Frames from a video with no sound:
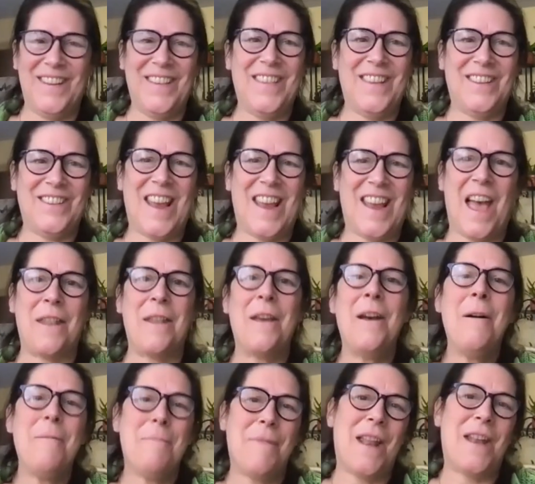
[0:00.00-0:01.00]
in the chat,
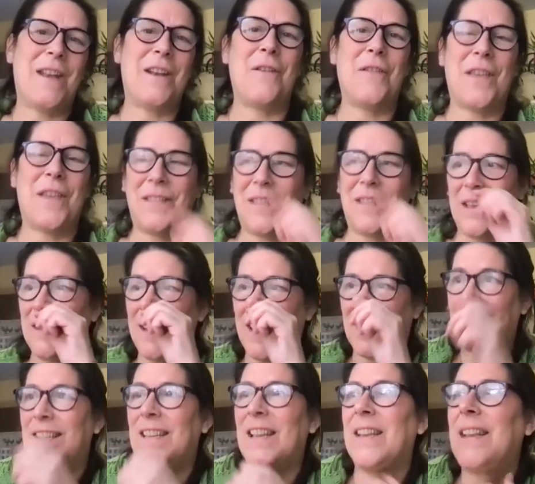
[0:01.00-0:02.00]
but I know that they'll
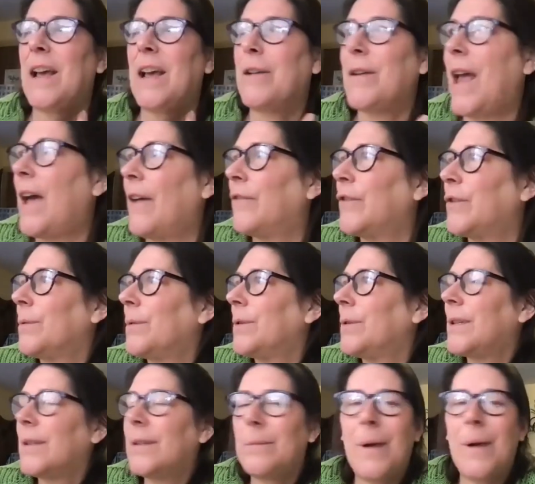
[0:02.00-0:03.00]
get sent out
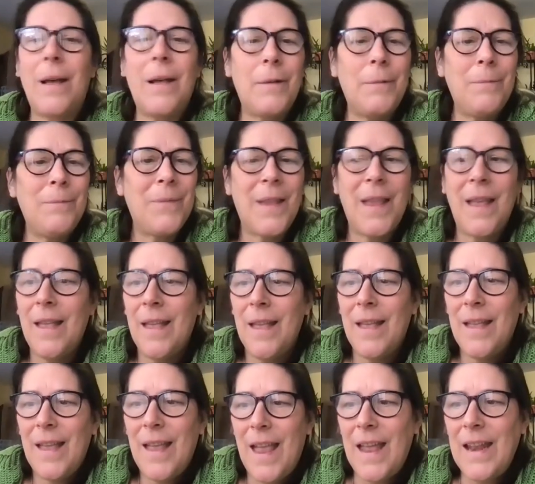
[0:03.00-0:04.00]
afterwards as well.
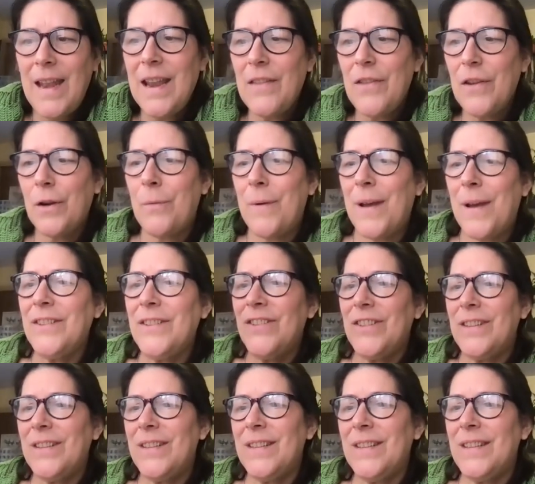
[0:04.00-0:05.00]
Any other
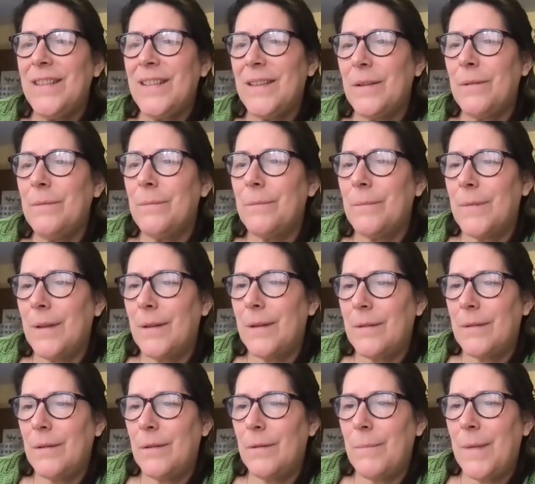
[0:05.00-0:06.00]
questions? Oh,
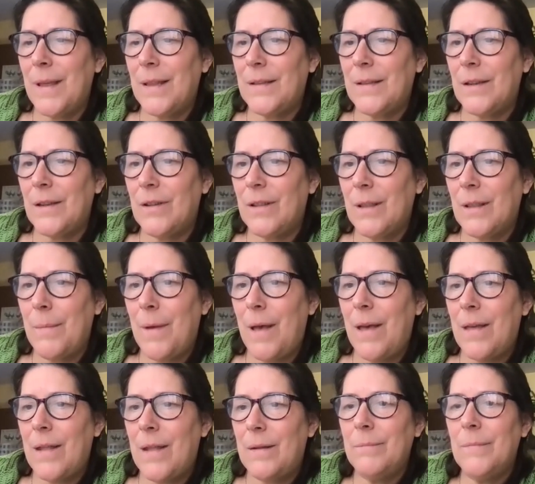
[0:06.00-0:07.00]
there's a new message at the
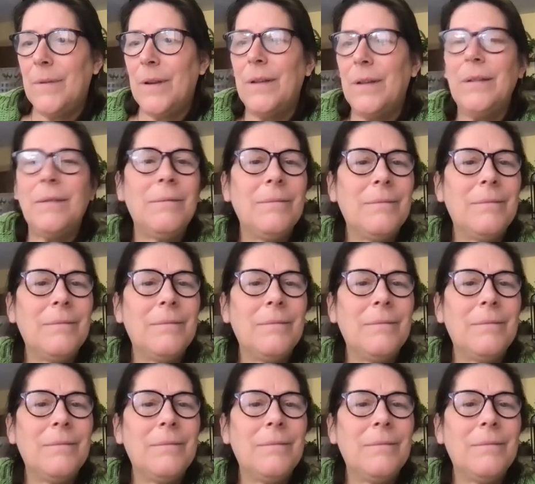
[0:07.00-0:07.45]
bottom. Good.